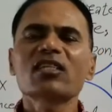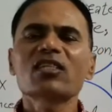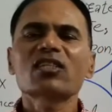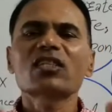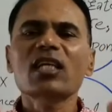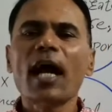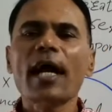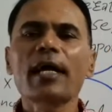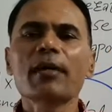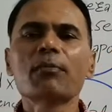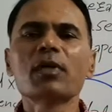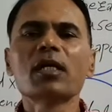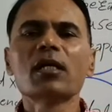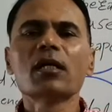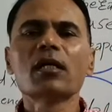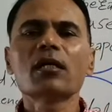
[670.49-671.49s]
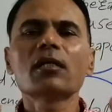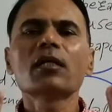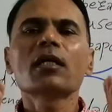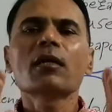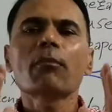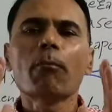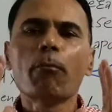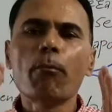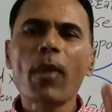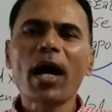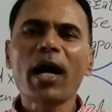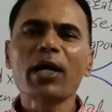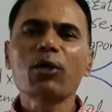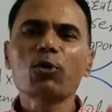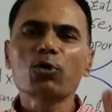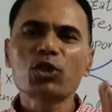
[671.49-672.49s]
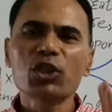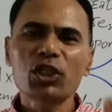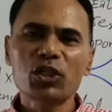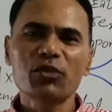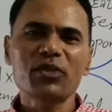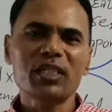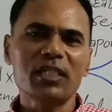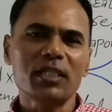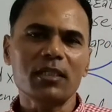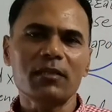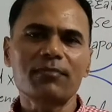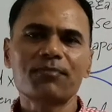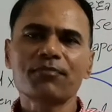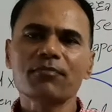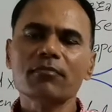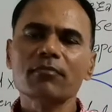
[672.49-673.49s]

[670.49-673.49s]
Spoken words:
cyber biosecurity.